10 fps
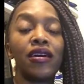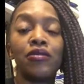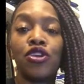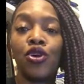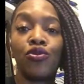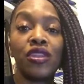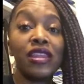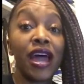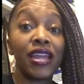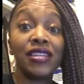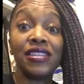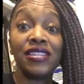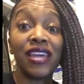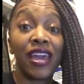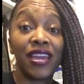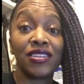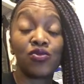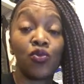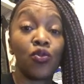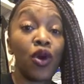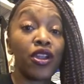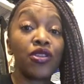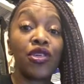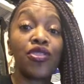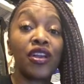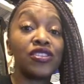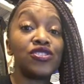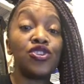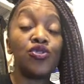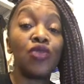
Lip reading: 90 days. What are the things